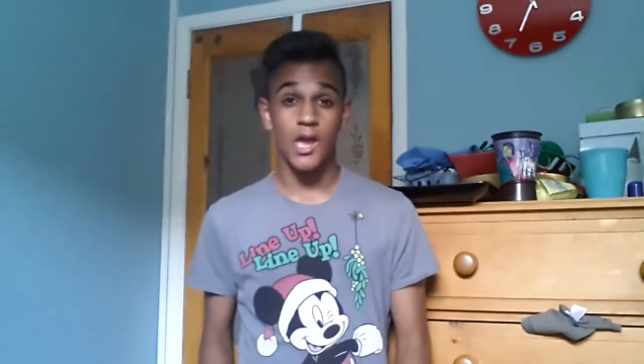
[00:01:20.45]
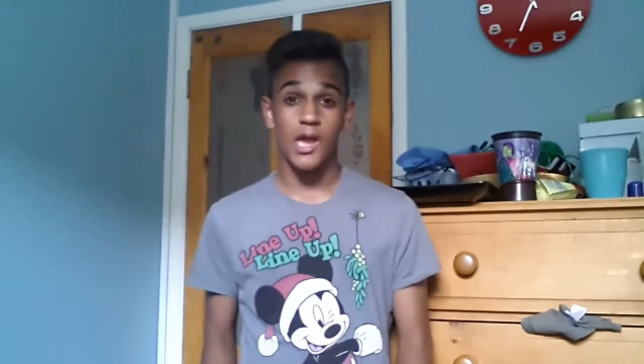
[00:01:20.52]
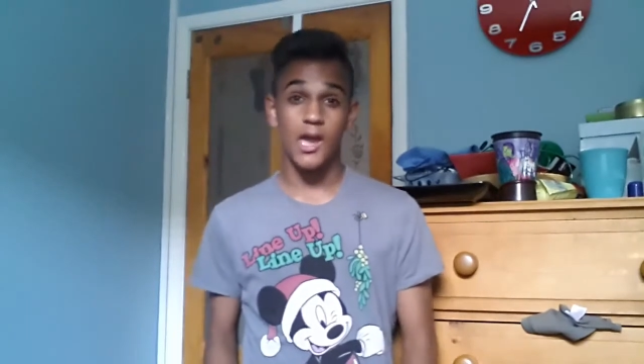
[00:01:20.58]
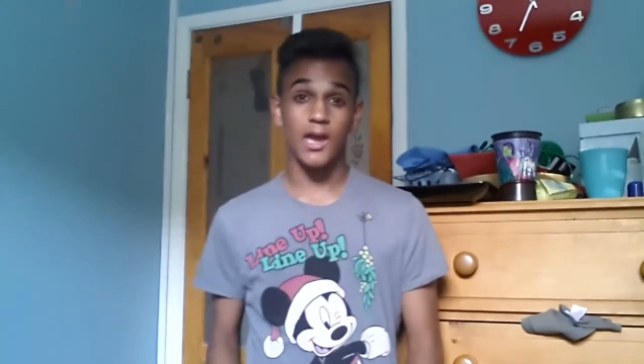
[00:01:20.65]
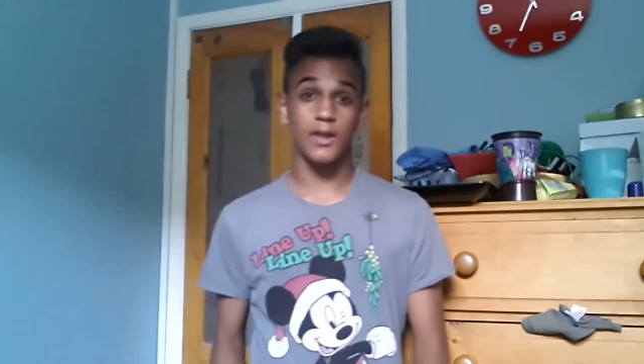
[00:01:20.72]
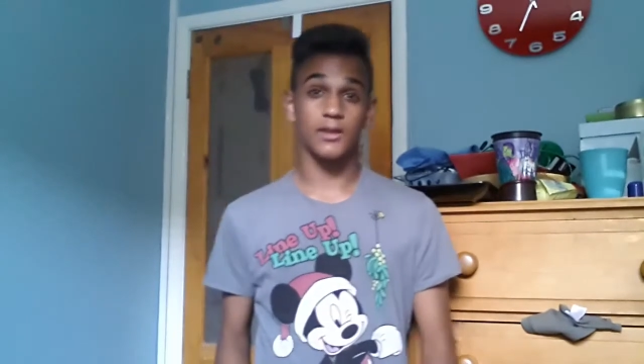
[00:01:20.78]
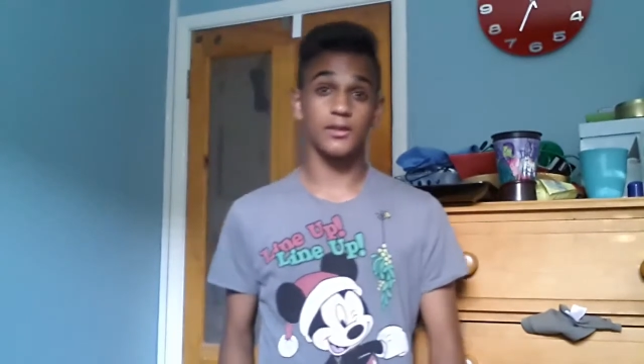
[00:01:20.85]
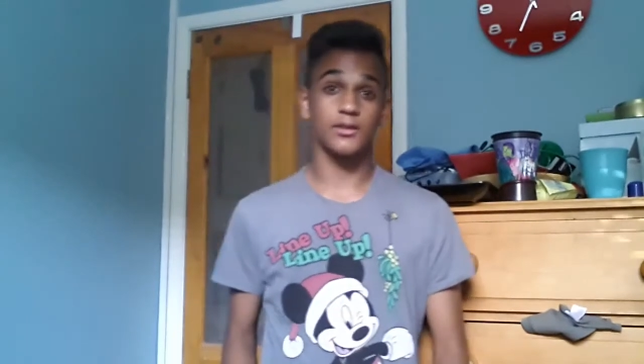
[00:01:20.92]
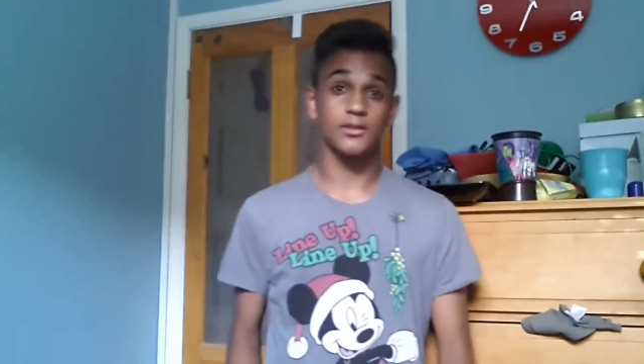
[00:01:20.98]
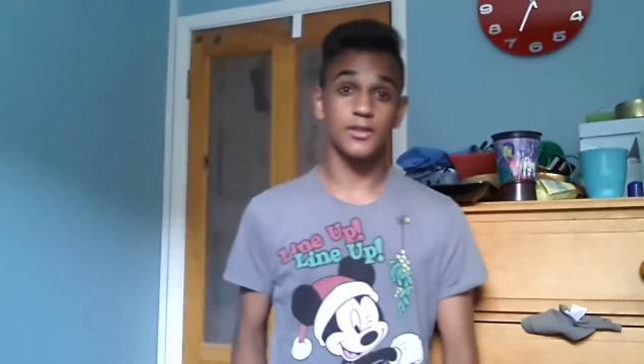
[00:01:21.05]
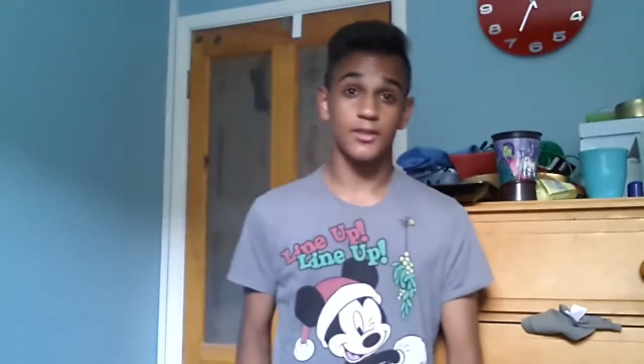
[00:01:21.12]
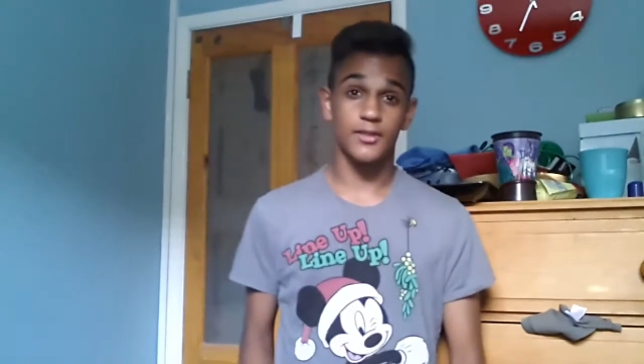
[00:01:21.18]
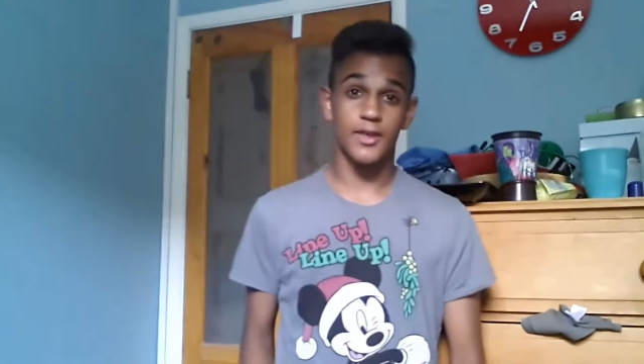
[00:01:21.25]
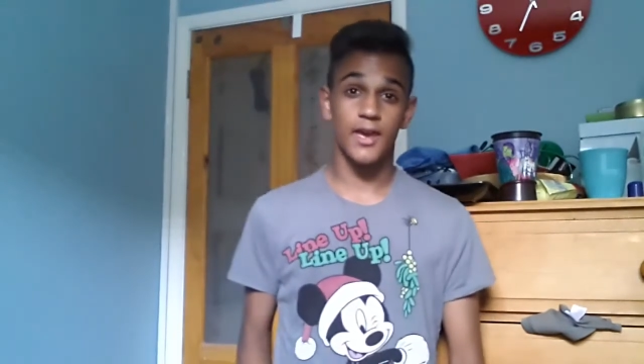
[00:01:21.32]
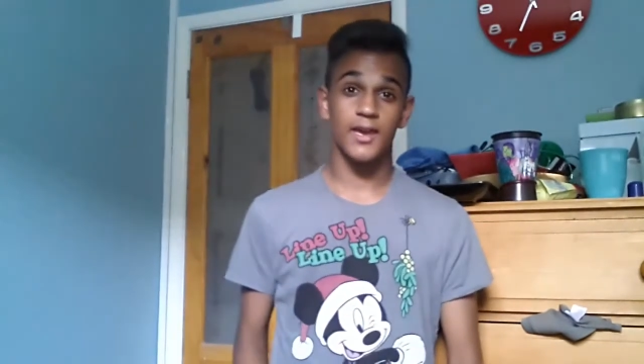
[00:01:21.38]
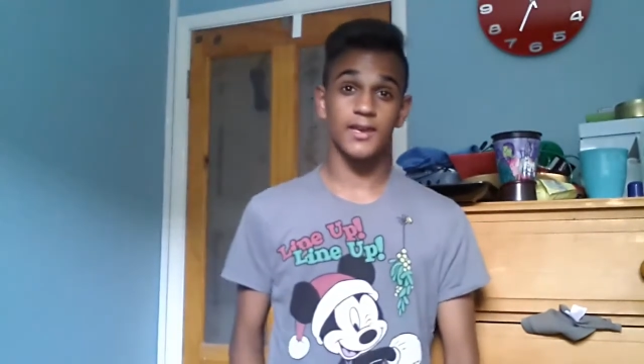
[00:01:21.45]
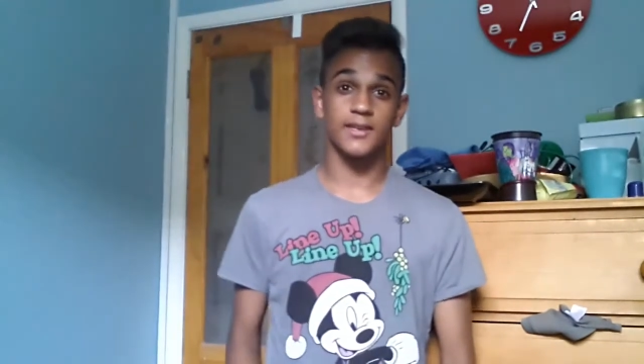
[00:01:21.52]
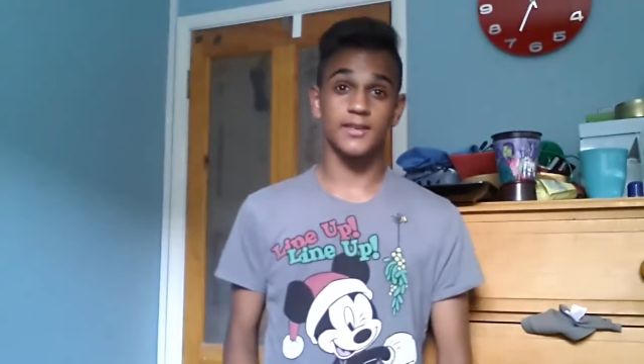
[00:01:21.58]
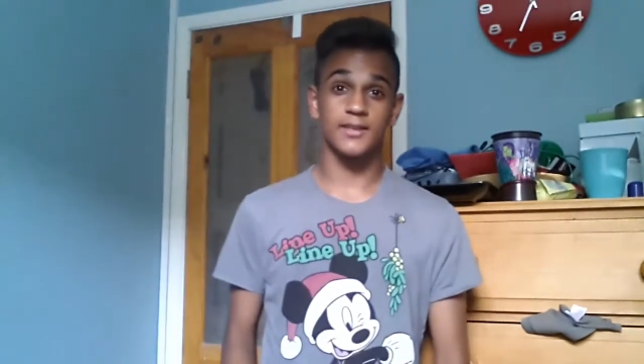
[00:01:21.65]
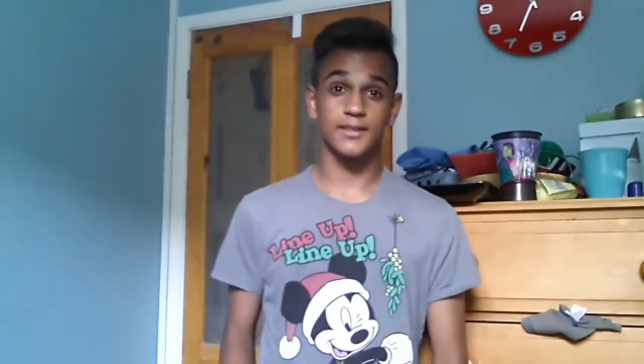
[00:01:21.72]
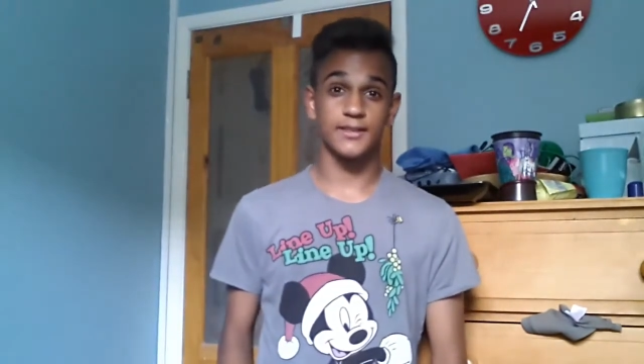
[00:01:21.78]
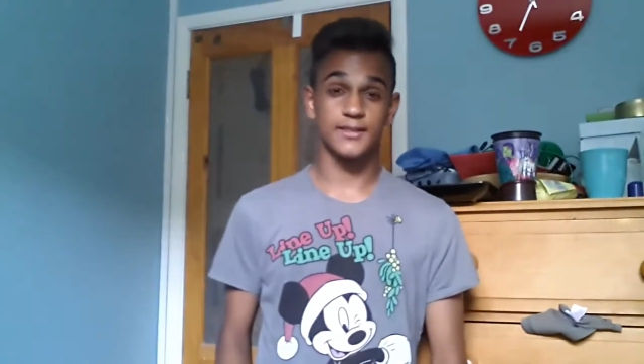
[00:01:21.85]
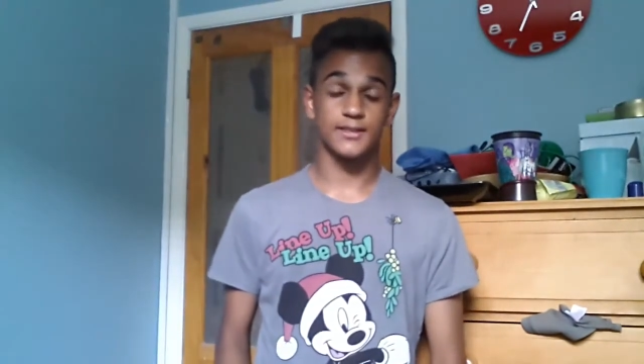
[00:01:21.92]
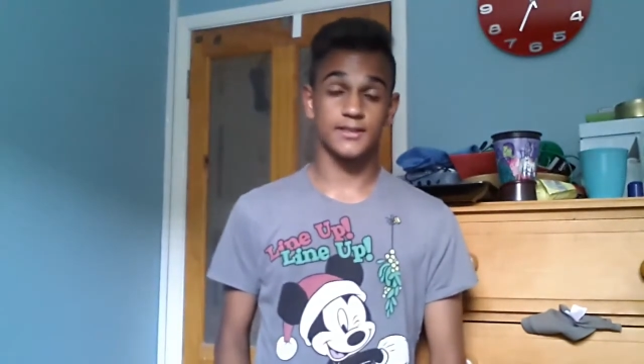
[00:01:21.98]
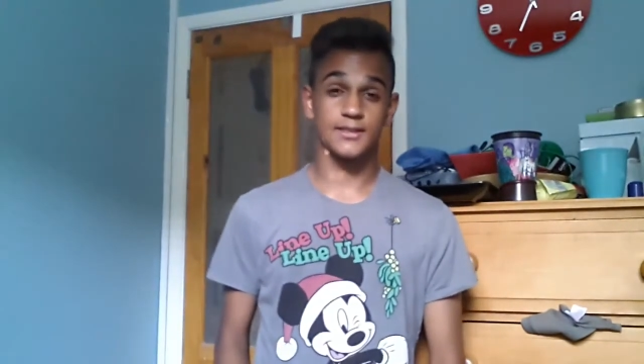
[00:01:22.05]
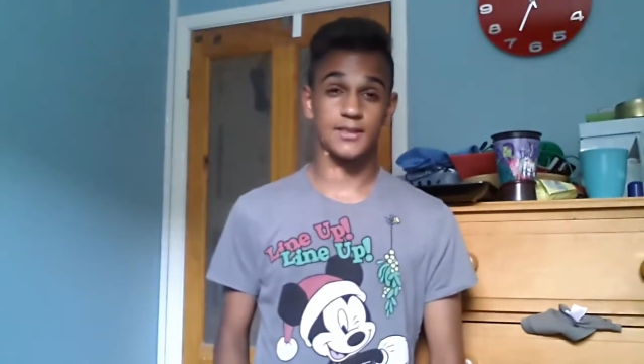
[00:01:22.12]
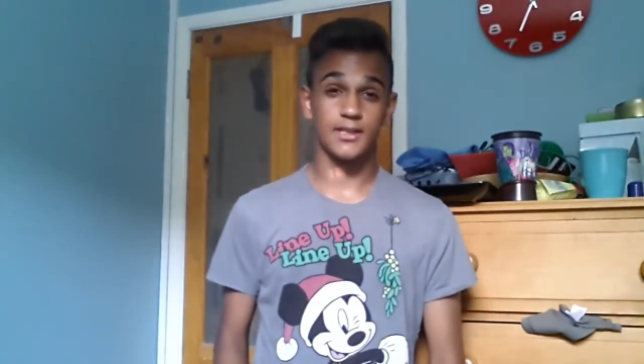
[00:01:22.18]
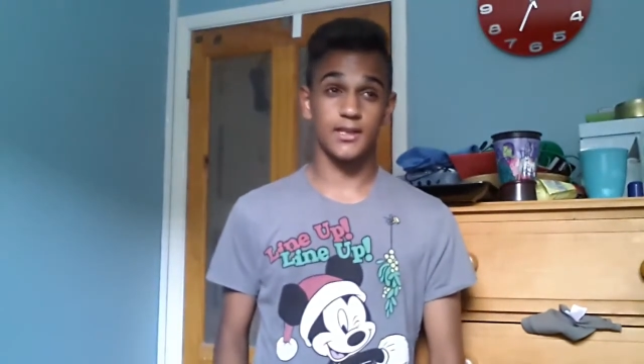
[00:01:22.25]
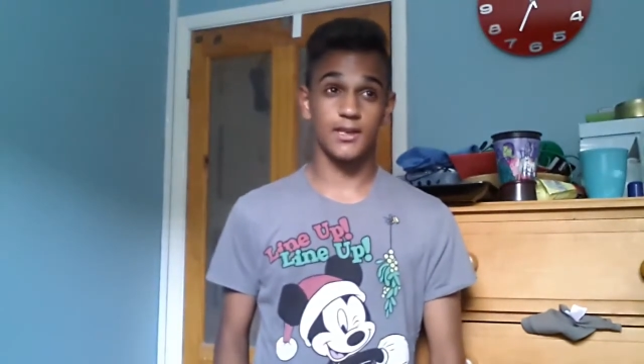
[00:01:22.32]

and that is